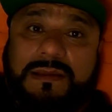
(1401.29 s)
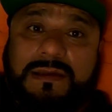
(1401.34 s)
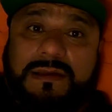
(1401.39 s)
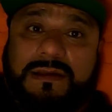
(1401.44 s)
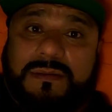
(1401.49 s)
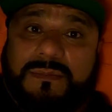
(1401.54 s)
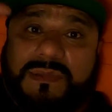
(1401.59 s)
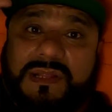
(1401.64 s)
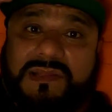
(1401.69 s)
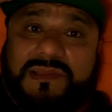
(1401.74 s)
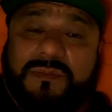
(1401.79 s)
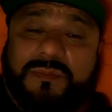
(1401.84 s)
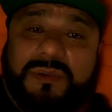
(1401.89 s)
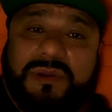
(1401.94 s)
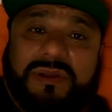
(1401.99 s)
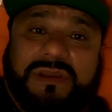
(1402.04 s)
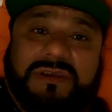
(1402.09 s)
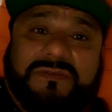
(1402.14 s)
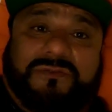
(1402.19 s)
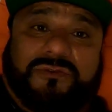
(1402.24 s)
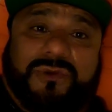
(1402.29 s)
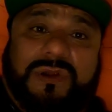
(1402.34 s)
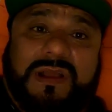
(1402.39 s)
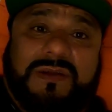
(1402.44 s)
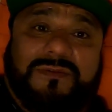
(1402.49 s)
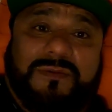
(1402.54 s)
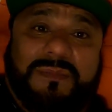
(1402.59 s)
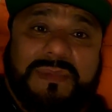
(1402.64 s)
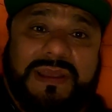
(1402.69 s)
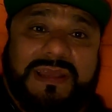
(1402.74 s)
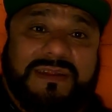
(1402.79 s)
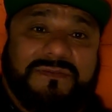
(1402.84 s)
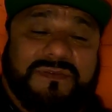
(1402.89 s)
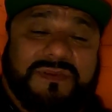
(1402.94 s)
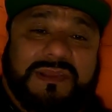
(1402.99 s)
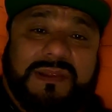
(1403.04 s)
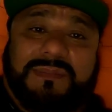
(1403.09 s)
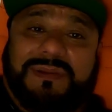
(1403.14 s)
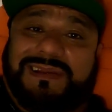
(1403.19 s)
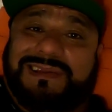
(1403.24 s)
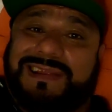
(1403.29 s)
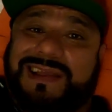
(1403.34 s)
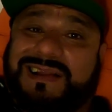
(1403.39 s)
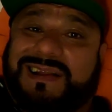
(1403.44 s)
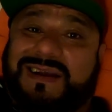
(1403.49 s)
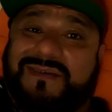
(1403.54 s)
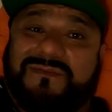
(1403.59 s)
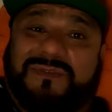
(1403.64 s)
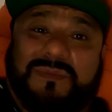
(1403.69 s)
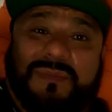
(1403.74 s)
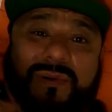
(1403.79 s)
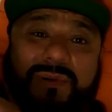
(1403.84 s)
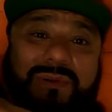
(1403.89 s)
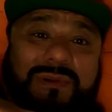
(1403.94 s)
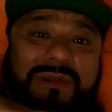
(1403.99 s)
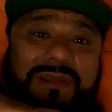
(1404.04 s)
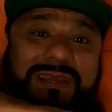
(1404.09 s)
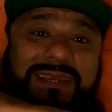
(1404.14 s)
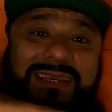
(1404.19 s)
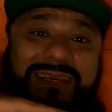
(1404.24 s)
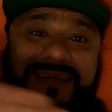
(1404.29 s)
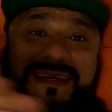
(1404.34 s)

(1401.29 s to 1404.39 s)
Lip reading: That's the beauty of travel, man. If something's not comfortable,